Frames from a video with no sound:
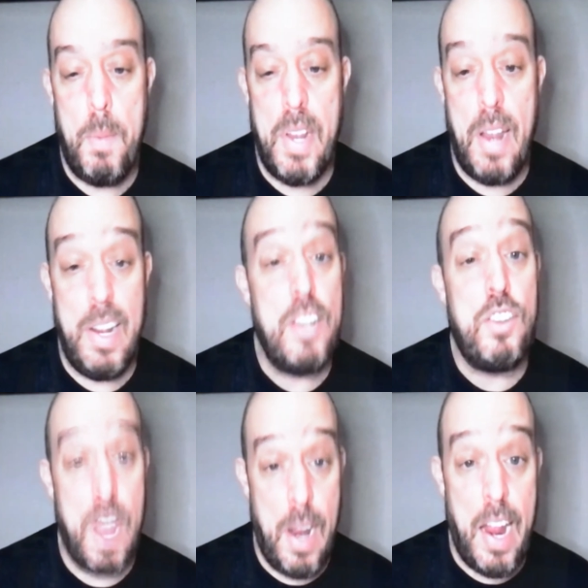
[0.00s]
And then the
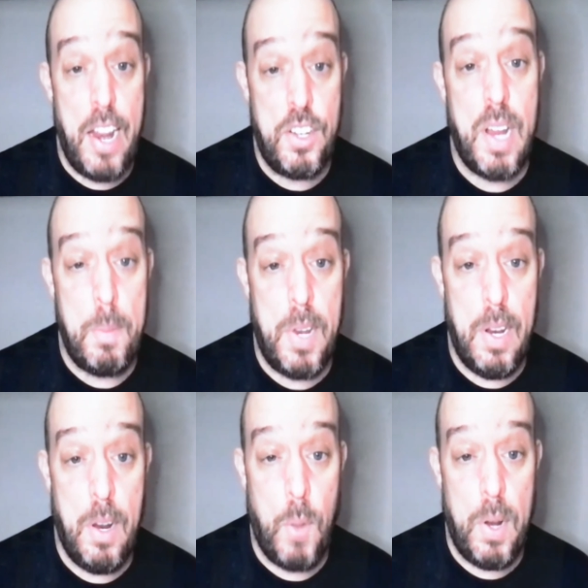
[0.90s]
internet age stepped
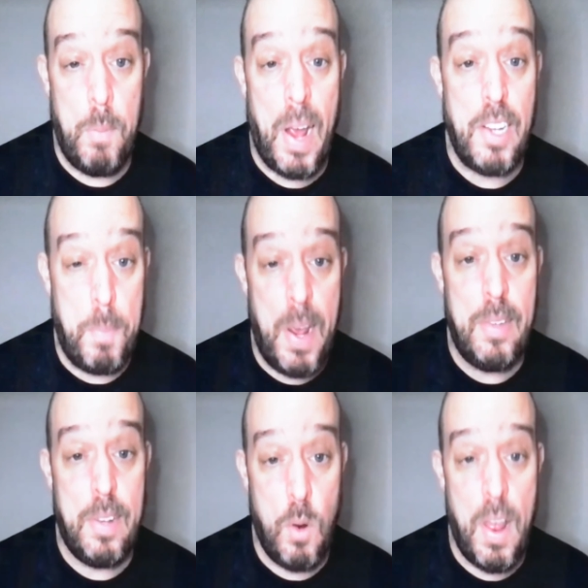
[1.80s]
in, and when
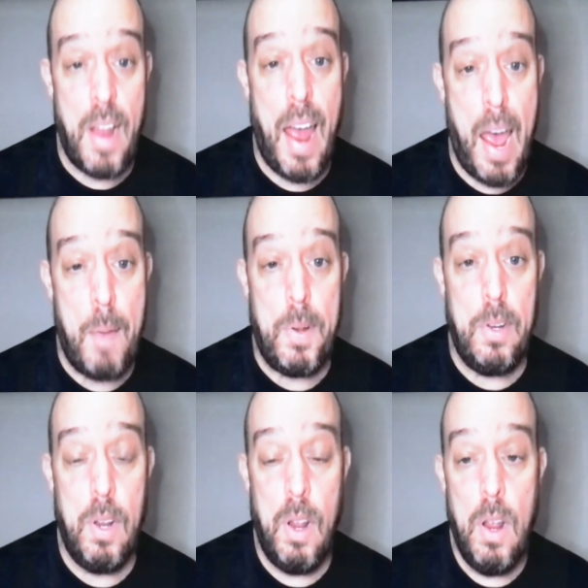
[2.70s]
MySpace and all that
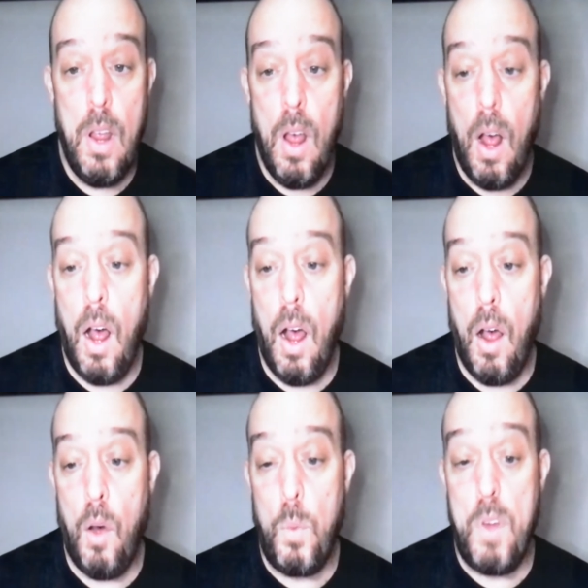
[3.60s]
happened,
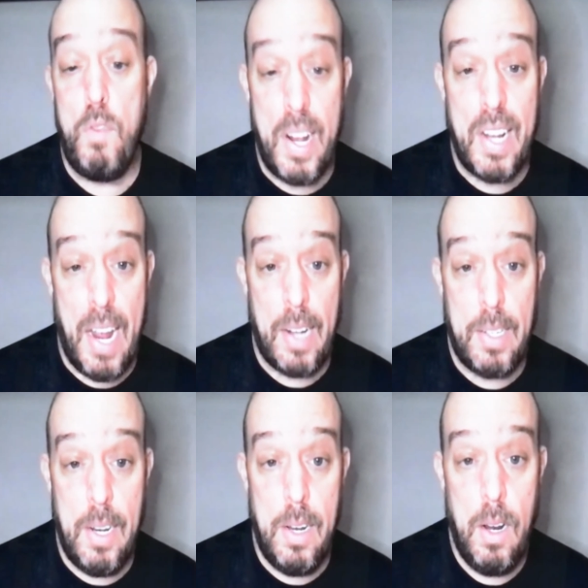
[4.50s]
we
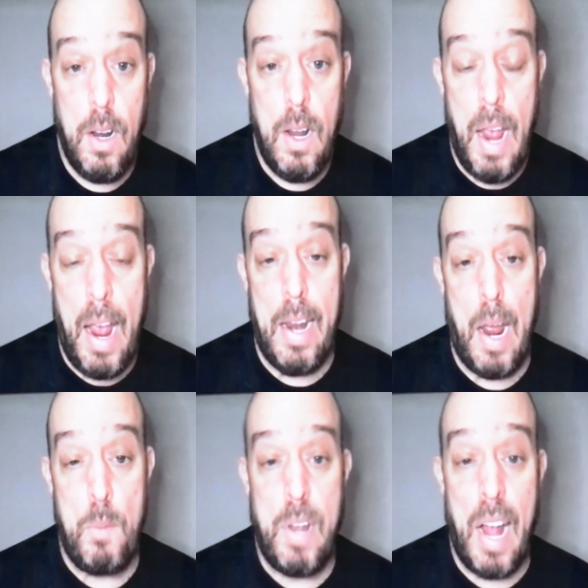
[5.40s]
reconnected, and
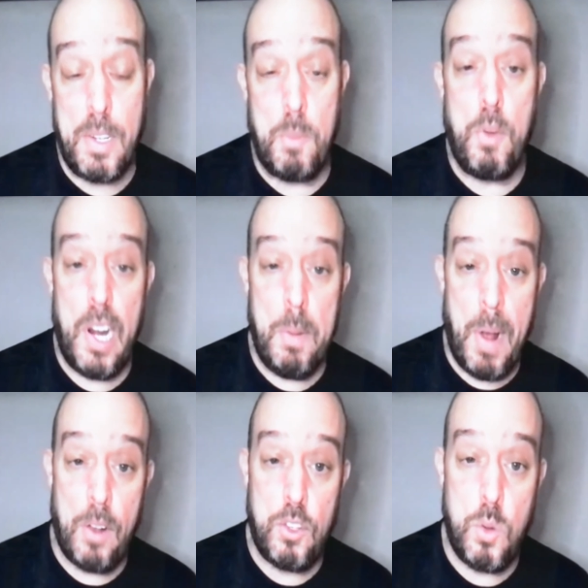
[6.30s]
I got to bring him
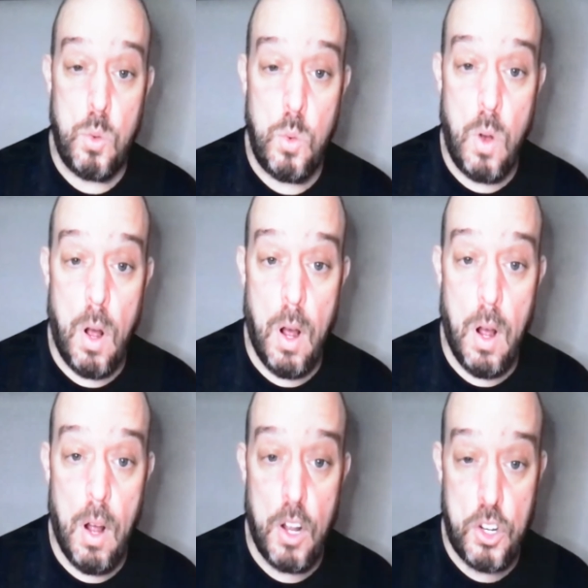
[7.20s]
out to
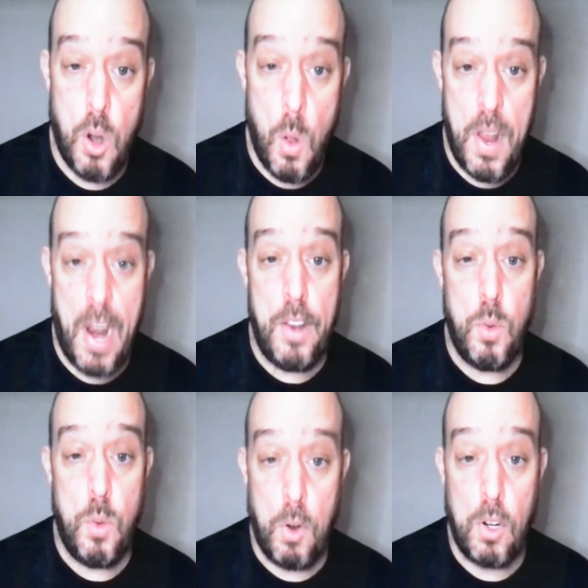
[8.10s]
a show that I
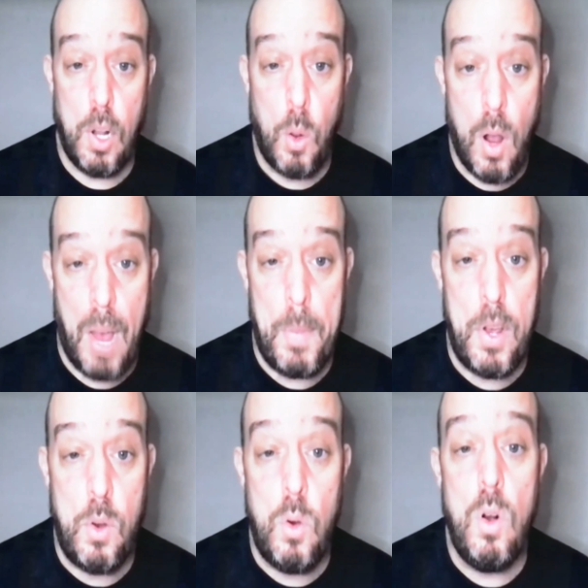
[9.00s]
do in Brooklyn called
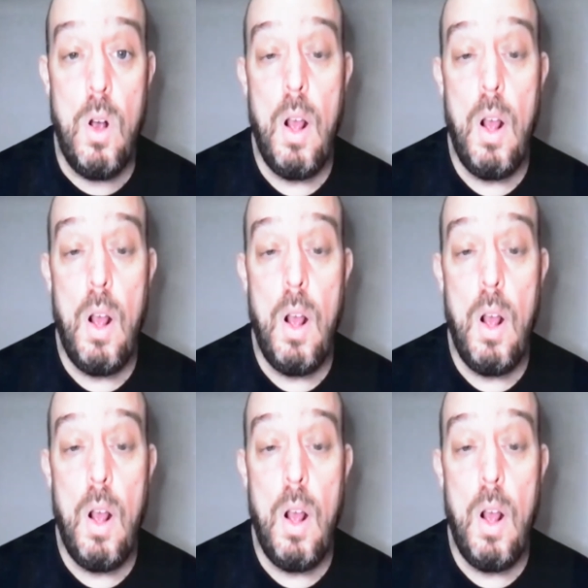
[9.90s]
Capicu.